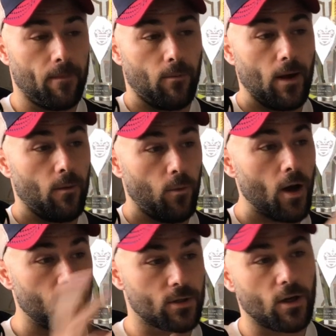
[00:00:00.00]

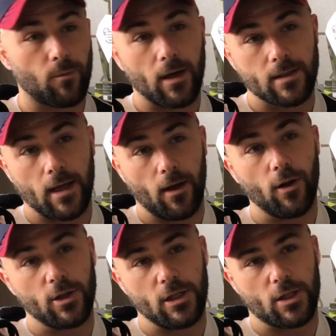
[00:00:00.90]
world's gone, the way
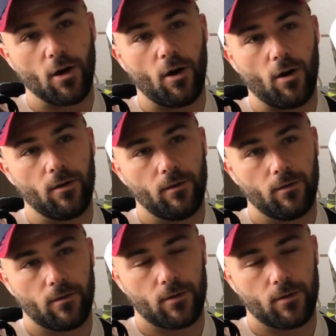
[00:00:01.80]
technology's gone,